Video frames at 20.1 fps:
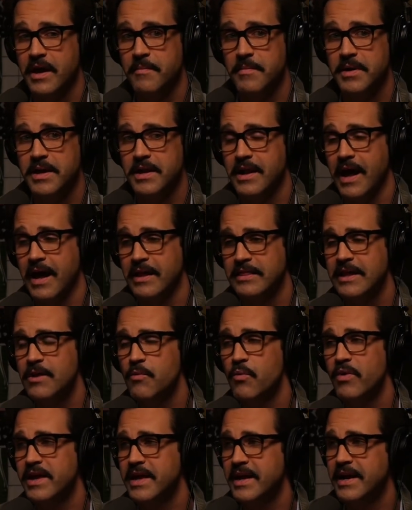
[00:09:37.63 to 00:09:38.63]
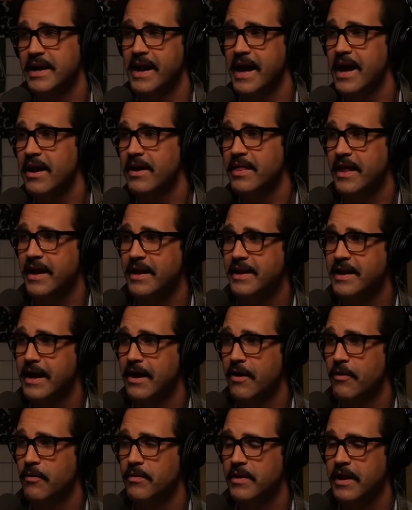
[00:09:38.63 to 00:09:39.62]
I mean, I think we're getting out of that
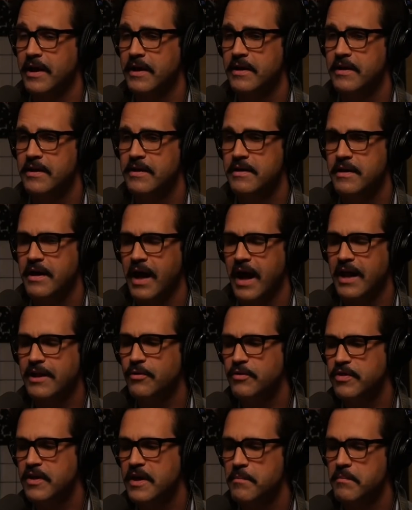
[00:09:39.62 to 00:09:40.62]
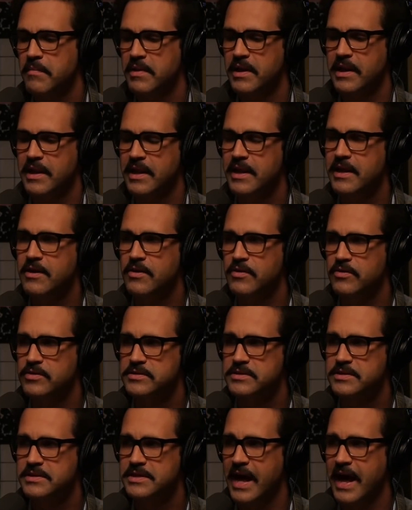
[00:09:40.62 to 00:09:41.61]
now. Like, I don't think
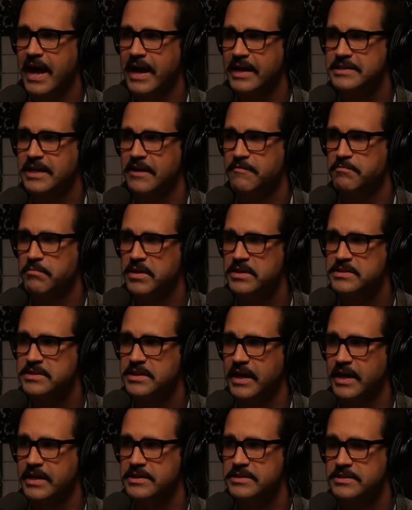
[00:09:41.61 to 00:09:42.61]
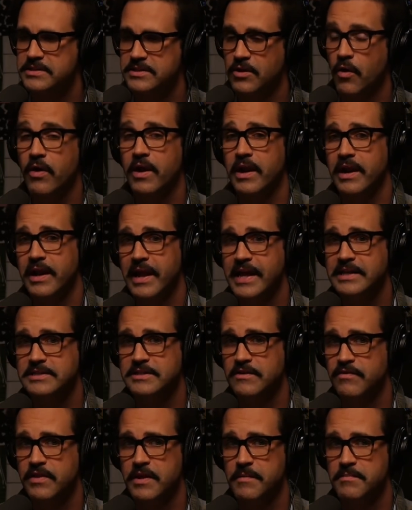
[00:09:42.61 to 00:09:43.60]
millennials' dads have mustaches, or
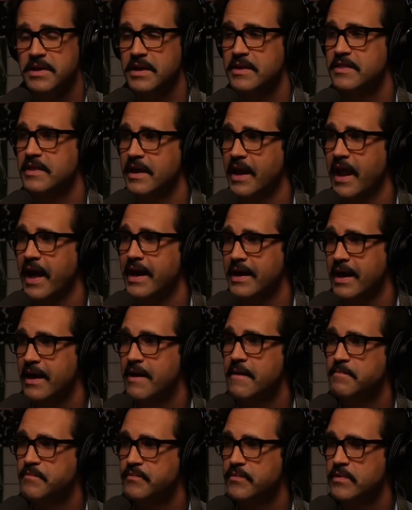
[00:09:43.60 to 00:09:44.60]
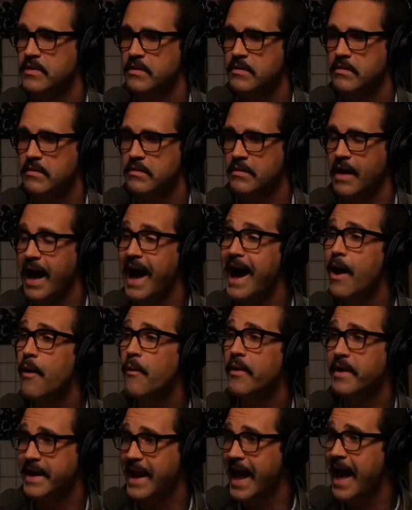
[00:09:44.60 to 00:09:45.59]
less of them did than like
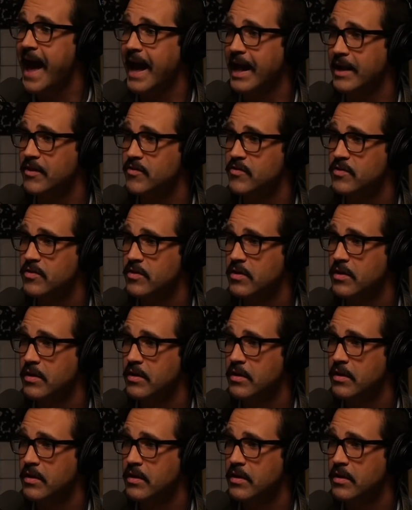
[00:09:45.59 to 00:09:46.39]
our dads.